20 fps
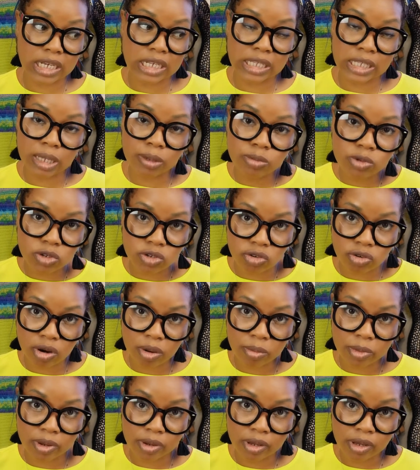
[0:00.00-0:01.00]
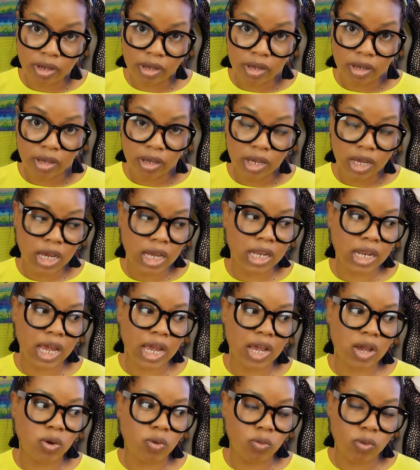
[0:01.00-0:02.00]
Accept your trauma and
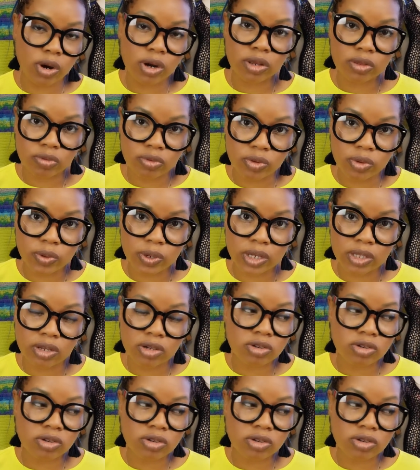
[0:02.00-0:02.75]
like work through it.